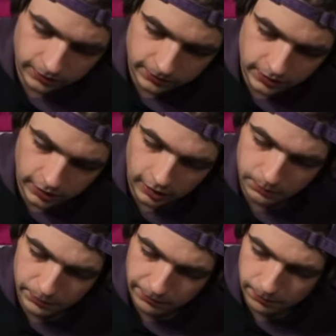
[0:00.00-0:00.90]
lifted
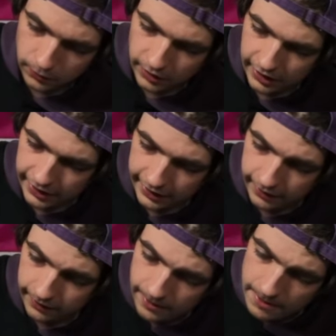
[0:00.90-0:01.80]
up before I
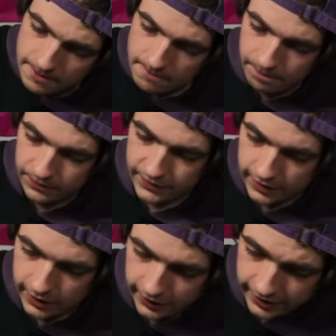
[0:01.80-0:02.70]

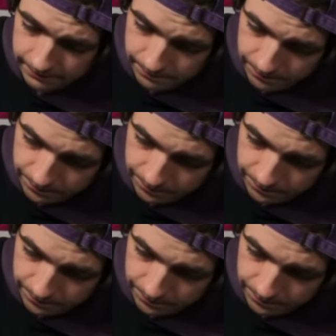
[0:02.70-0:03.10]
cut it.